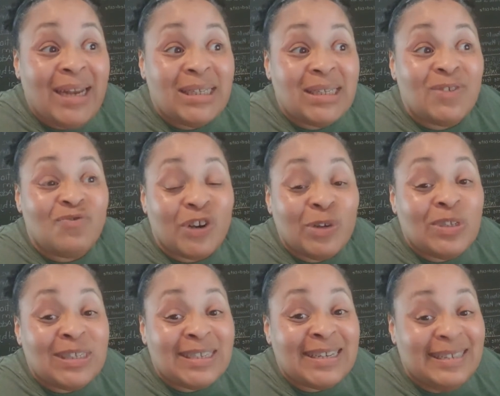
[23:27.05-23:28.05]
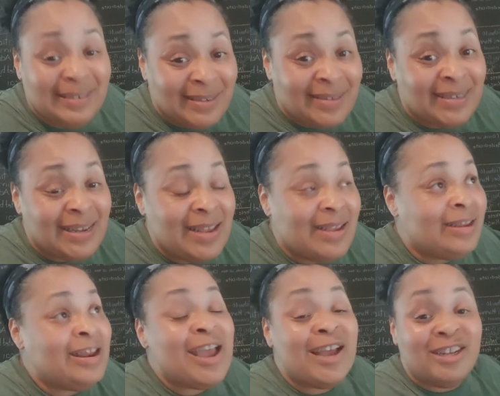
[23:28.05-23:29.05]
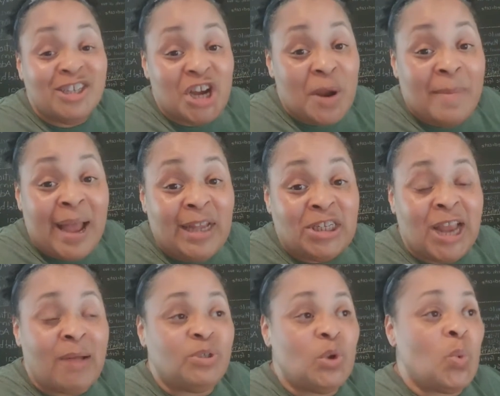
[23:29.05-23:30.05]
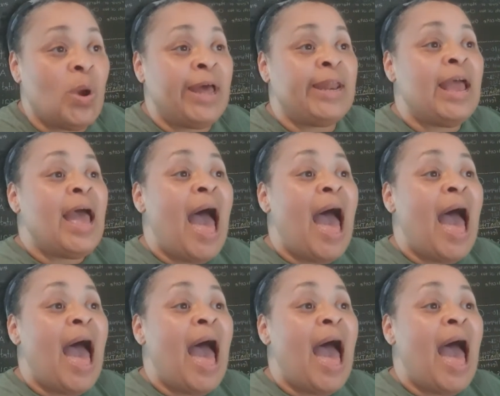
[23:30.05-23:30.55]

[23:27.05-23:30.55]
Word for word: this is verse 16 jeremiah chapter 1